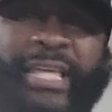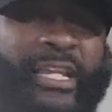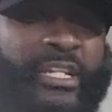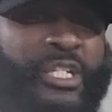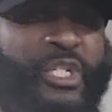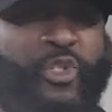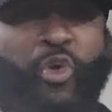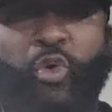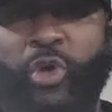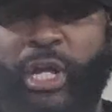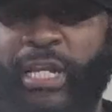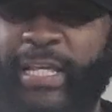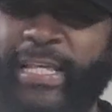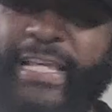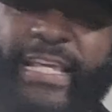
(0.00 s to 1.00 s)
that a stroke
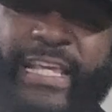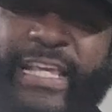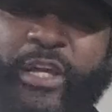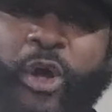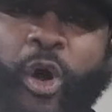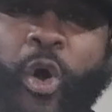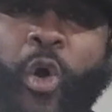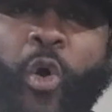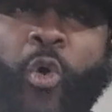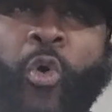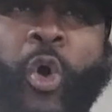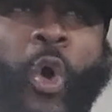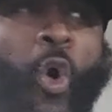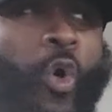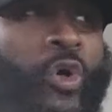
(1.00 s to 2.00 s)
of the
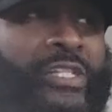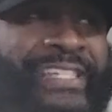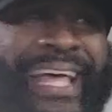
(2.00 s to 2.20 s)
ego, or is